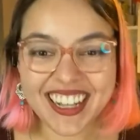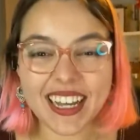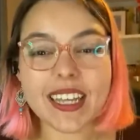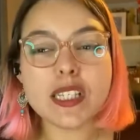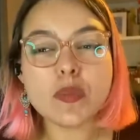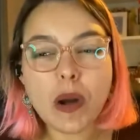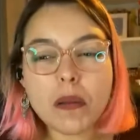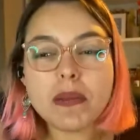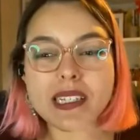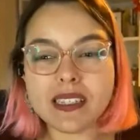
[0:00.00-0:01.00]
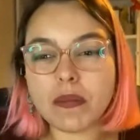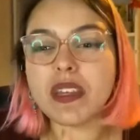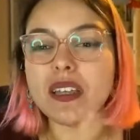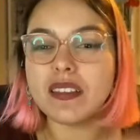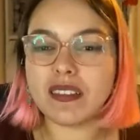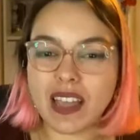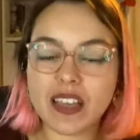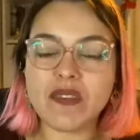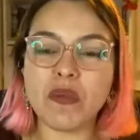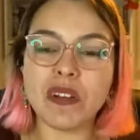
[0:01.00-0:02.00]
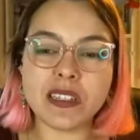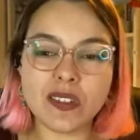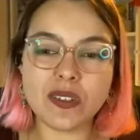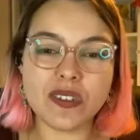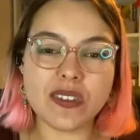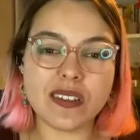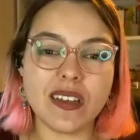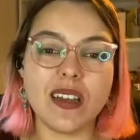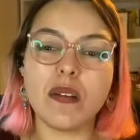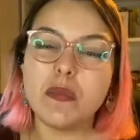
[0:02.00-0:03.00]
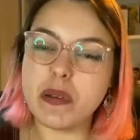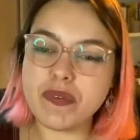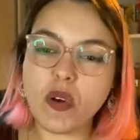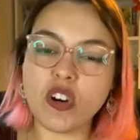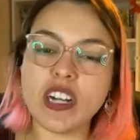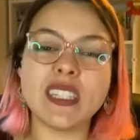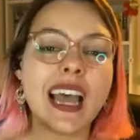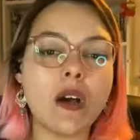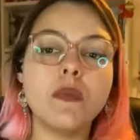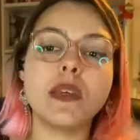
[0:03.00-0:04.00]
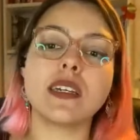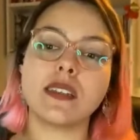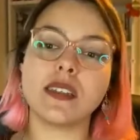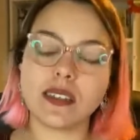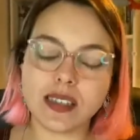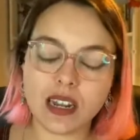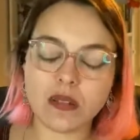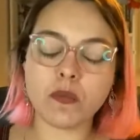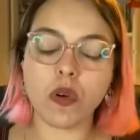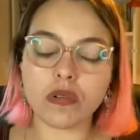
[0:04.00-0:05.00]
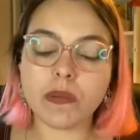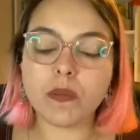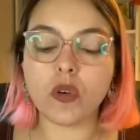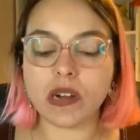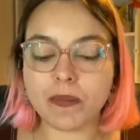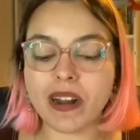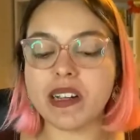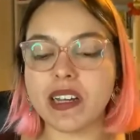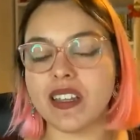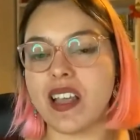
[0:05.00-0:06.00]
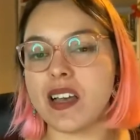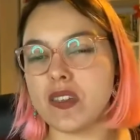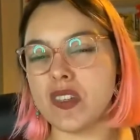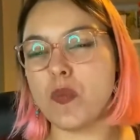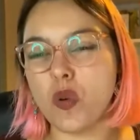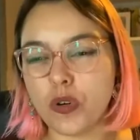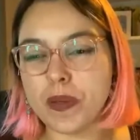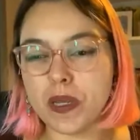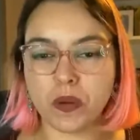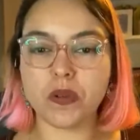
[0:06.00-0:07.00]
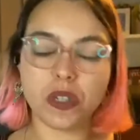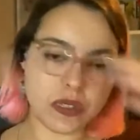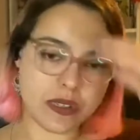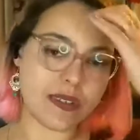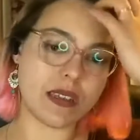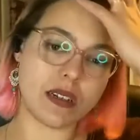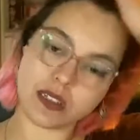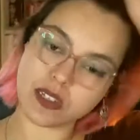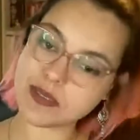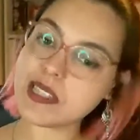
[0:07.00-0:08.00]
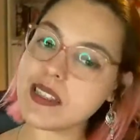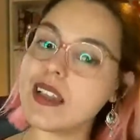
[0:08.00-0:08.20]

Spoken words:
Like it's probably something that was used before, and now because it's getting more and more Americanized, more people use dessert instead.